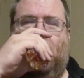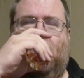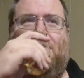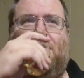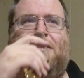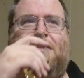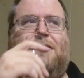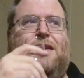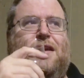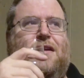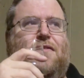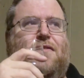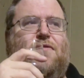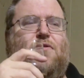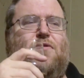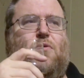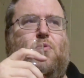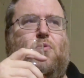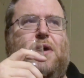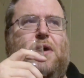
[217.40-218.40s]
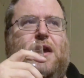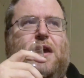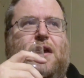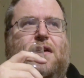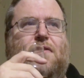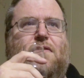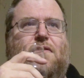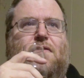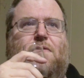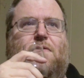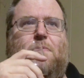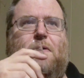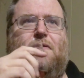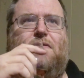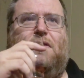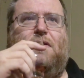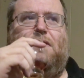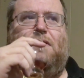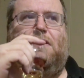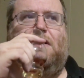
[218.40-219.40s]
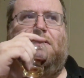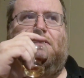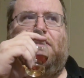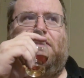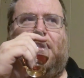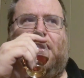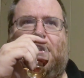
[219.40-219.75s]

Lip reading: I mean, I think it's the wheat because it smells a little